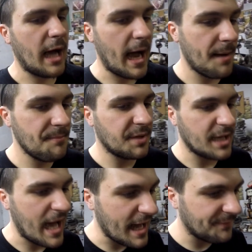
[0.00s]
I'm
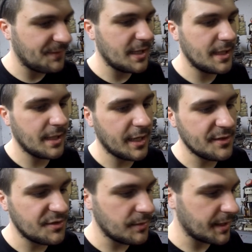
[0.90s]
confident
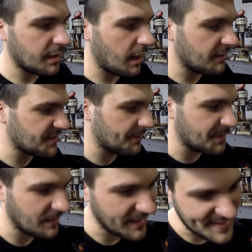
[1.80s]
in doing cars up
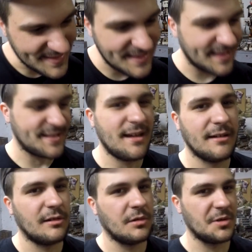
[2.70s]
to like
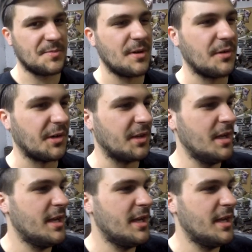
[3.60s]
600 horsepower.